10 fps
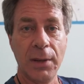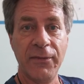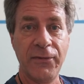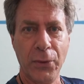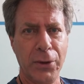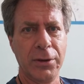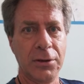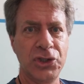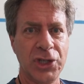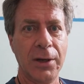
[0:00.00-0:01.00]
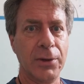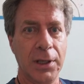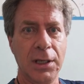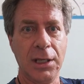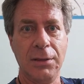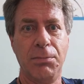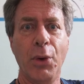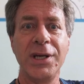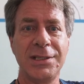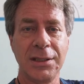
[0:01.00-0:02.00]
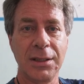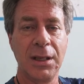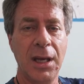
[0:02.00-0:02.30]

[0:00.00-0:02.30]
foreigner shouting and pointing,